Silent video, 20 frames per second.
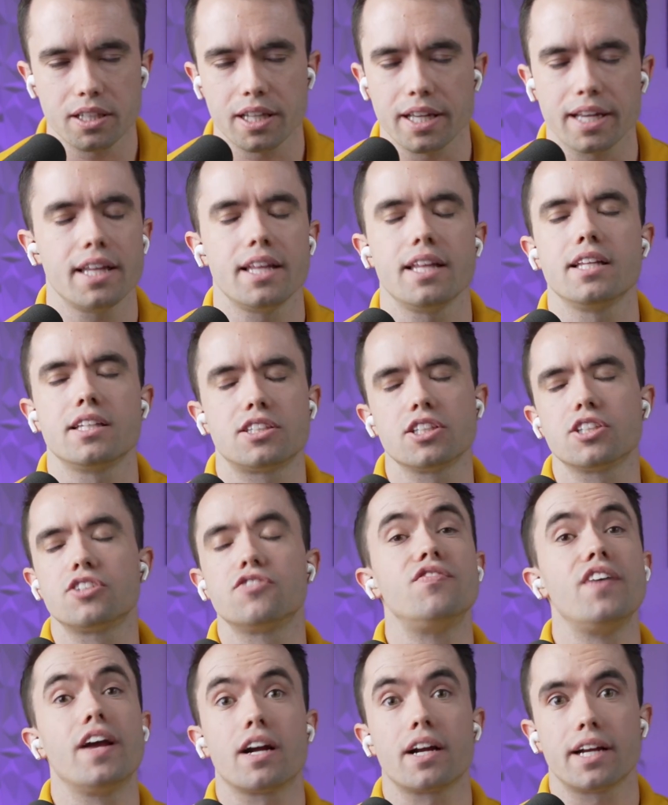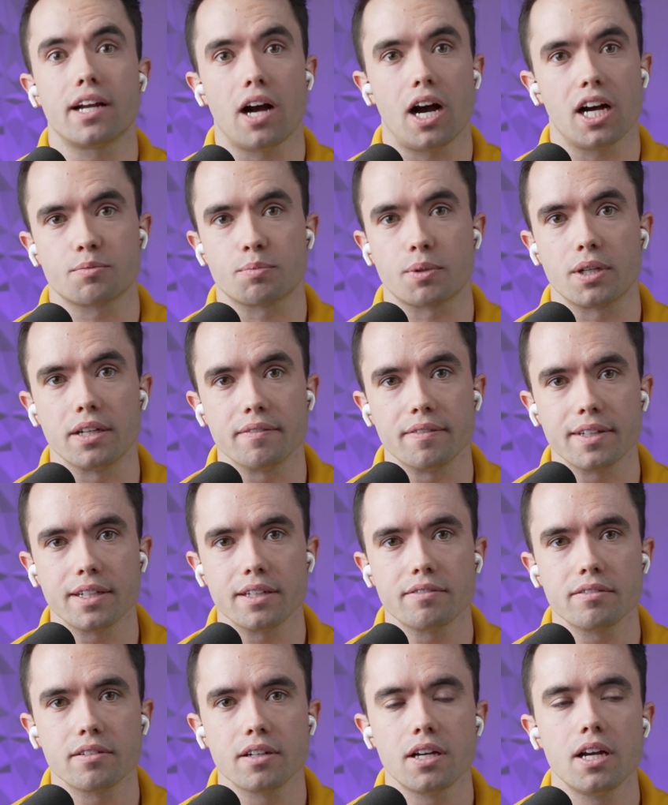It's very cost
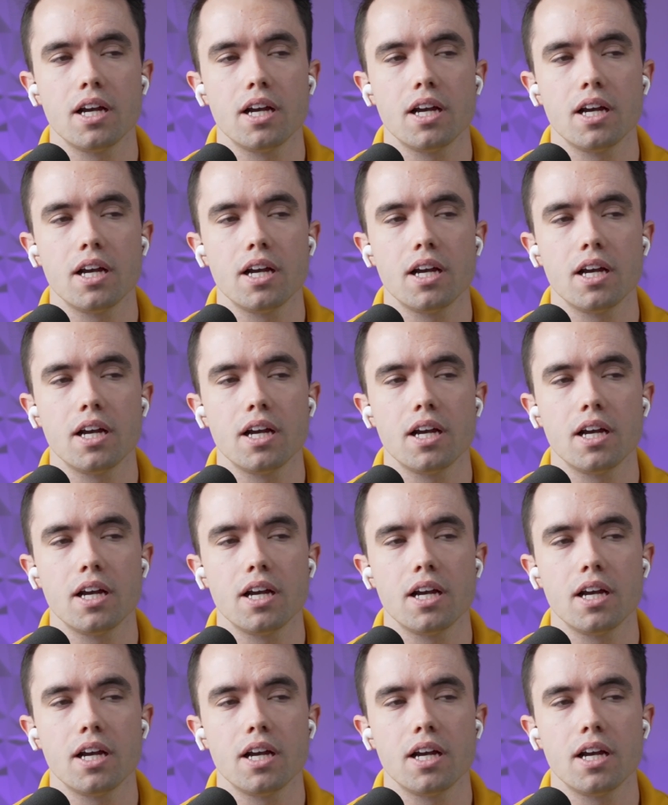prohibitive.